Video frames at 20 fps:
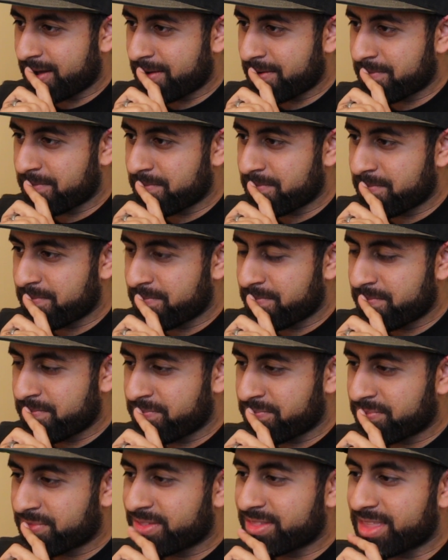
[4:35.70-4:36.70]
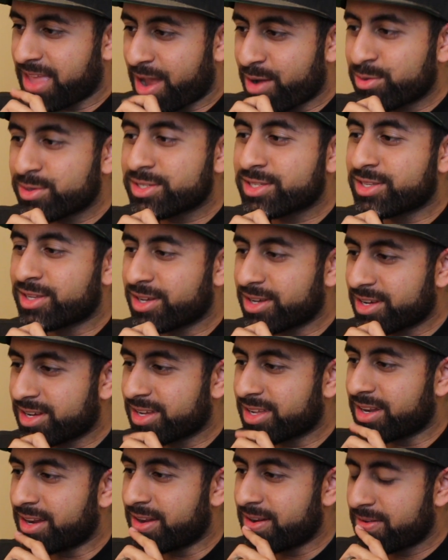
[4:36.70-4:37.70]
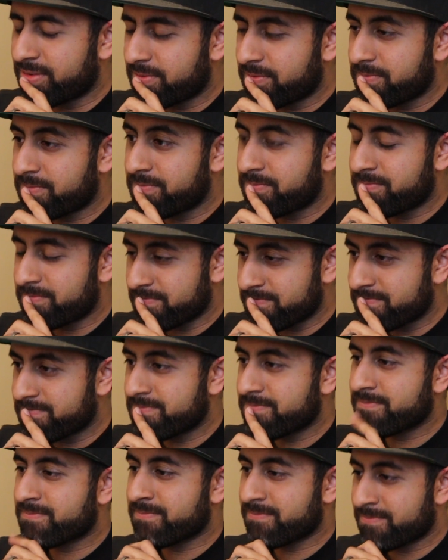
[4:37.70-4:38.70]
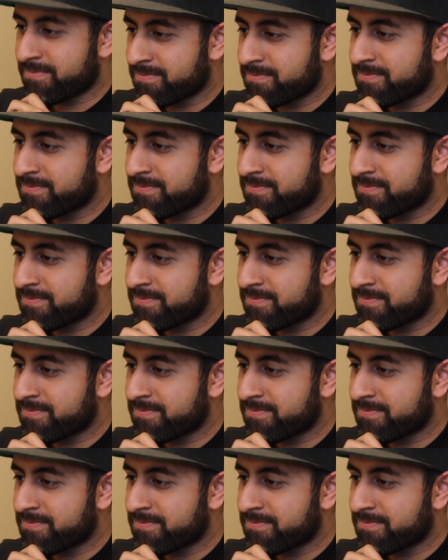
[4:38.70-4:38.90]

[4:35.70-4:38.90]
home. That was good. Home, go,